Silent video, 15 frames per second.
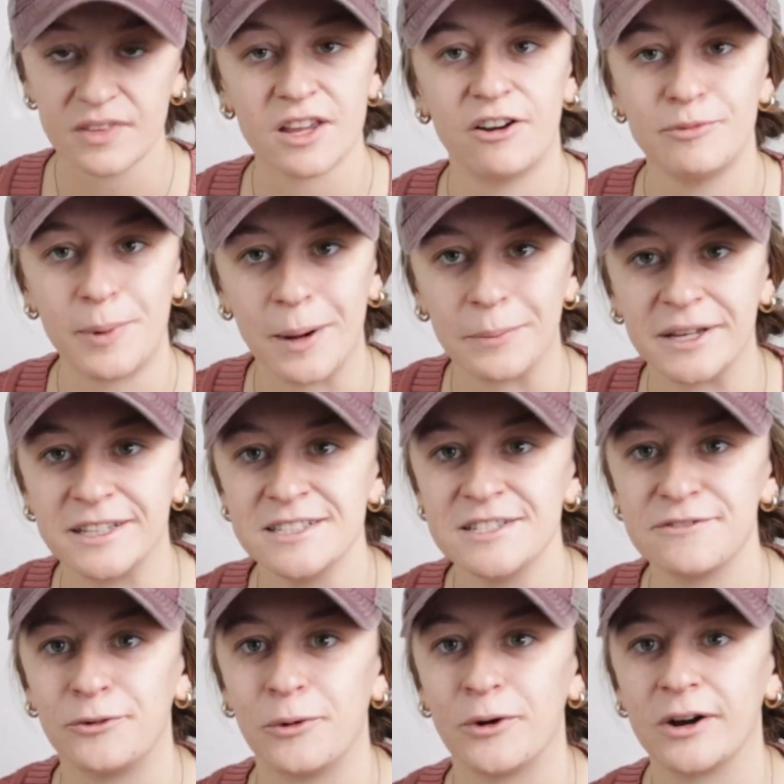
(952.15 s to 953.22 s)
of pumpkins
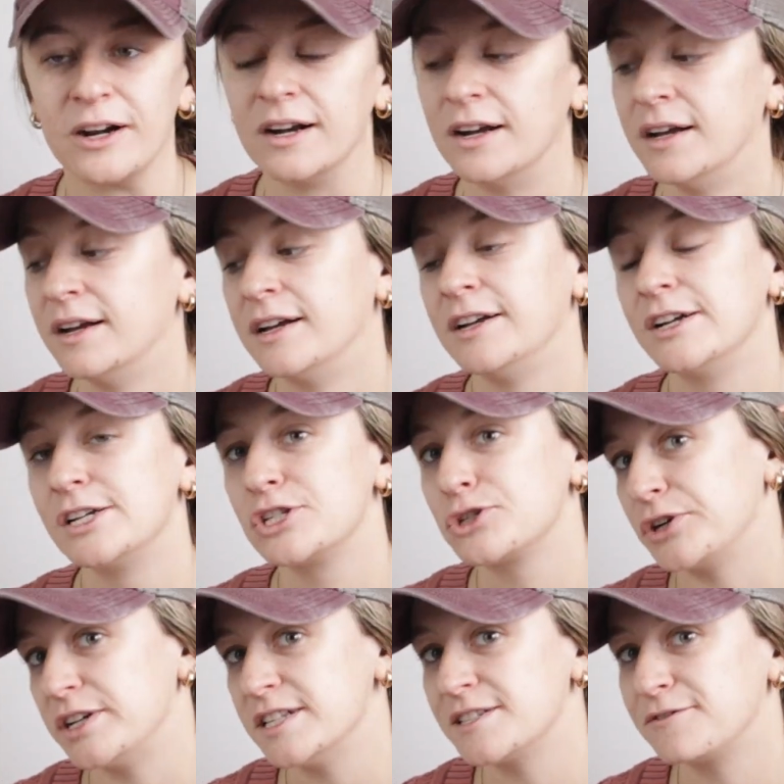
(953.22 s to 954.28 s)
for
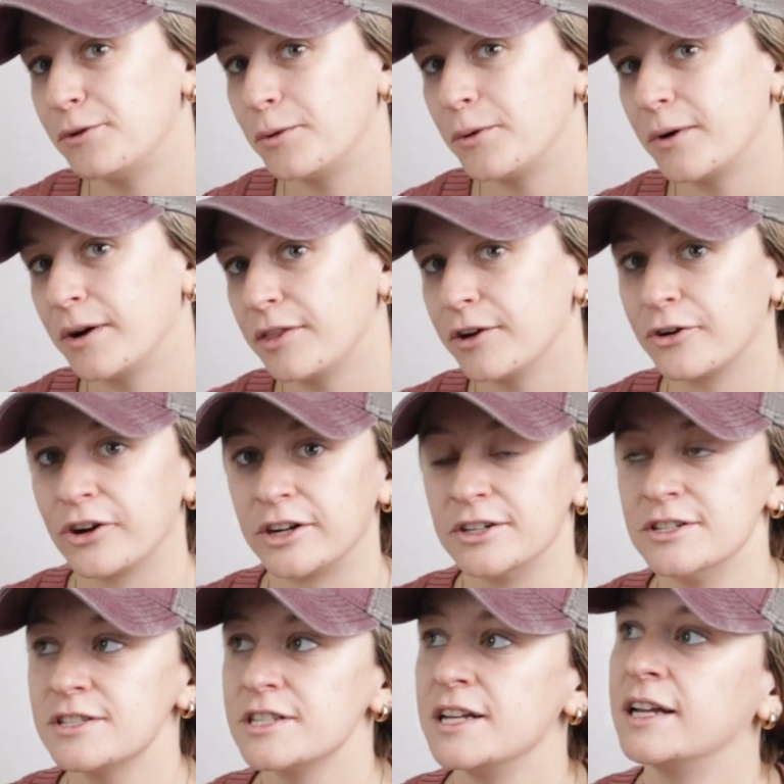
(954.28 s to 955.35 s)
treats for the
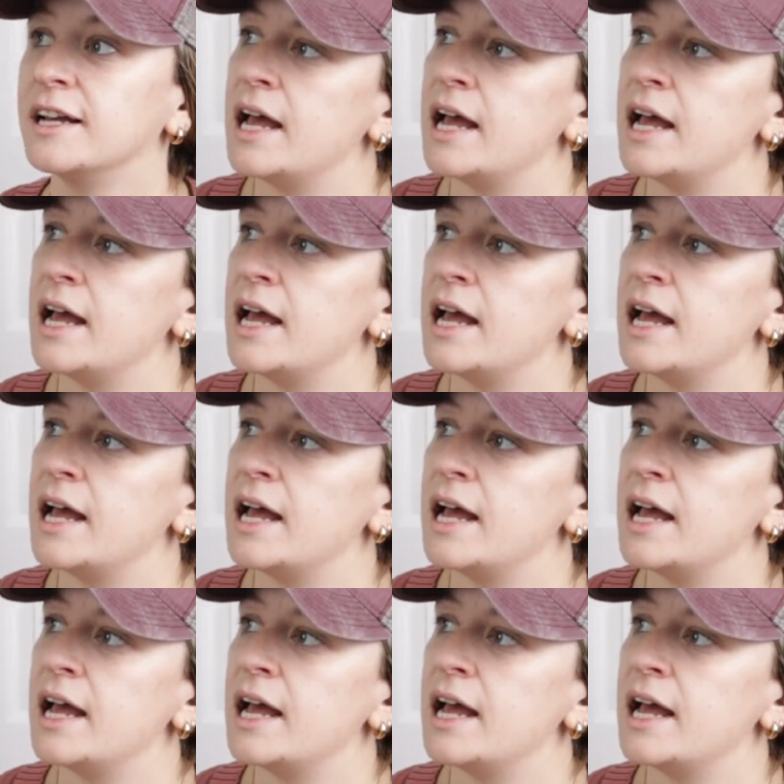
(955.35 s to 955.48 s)
critters.